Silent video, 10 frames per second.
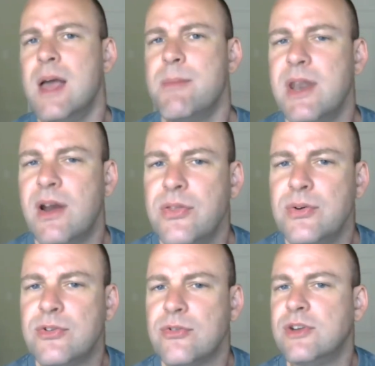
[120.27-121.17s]
but
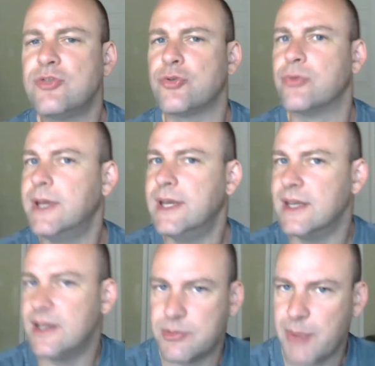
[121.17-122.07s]
others are
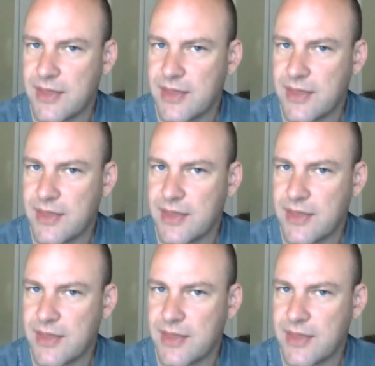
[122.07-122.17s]
intrigued by the